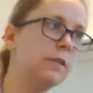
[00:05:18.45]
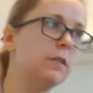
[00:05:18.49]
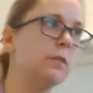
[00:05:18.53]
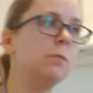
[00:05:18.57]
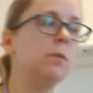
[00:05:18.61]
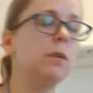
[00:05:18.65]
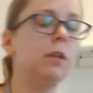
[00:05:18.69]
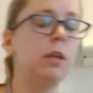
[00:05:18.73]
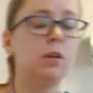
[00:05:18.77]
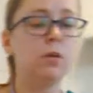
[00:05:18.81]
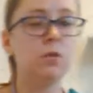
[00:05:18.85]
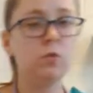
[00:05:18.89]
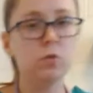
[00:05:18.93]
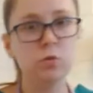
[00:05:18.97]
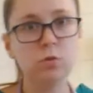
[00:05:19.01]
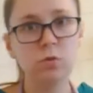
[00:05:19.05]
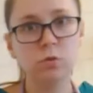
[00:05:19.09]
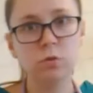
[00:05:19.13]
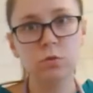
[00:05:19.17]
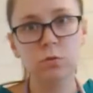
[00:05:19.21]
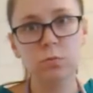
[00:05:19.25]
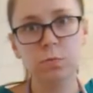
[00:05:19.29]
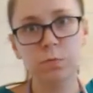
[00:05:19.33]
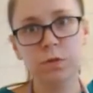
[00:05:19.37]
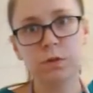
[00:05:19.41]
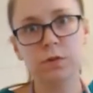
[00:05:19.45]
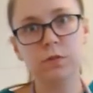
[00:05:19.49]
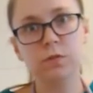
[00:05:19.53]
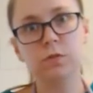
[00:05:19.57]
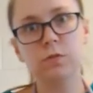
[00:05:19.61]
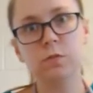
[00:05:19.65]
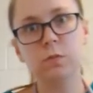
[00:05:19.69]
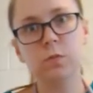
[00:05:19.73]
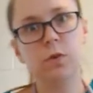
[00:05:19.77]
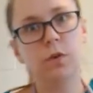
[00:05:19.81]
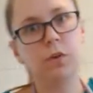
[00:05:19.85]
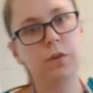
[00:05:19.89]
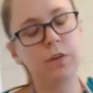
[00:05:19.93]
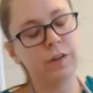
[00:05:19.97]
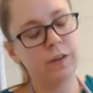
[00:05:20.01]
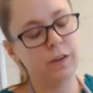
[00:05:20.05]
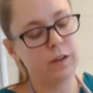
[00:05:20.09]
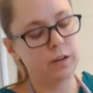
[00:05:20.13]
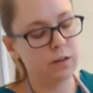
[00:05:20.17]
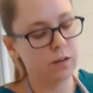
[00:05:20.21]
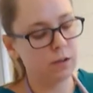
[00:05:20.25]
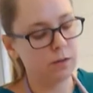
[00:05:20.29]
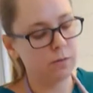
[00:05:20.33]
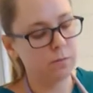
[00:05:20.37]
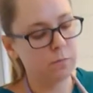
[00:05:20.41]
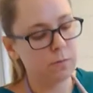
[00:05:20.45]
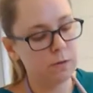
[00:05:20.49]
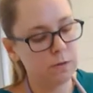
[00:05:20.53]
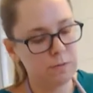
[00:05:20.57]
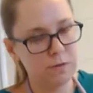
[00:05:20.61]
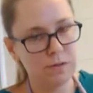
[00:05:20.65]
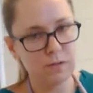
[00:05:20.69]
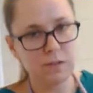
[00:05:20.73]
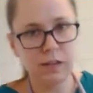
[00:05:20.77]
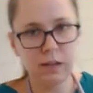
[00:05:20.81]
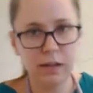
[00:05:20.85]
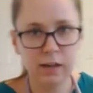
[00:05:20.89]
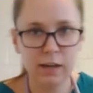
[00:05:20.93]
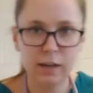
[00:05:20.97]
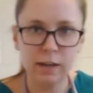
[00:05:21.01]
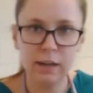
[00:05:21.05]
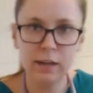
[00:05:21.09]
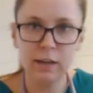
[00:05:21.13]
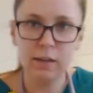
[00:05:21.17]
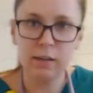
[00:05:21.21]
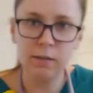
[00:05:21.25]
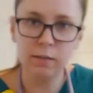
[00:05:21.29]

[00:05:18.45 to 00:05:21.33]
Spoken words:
to be like super swollen, like baby's eye,